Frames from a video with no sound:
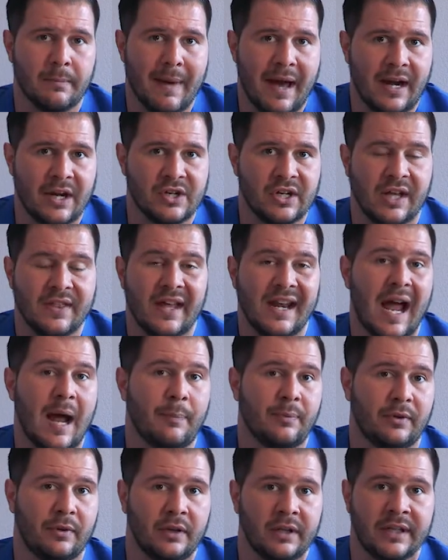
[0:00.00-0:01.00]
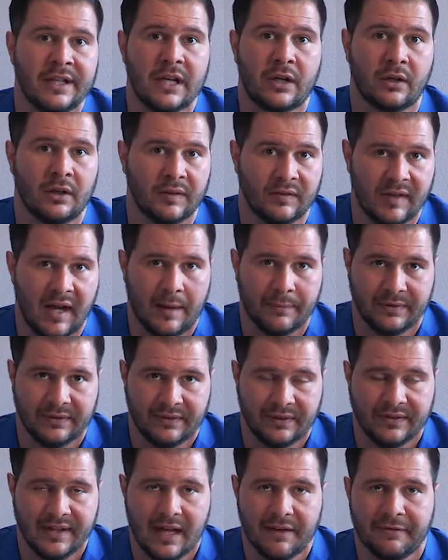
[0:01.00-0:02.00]
manager that absolutely nickel and dimes you
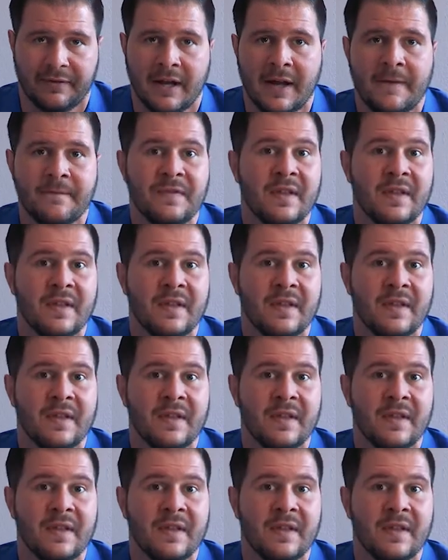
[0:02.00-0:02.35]
to death.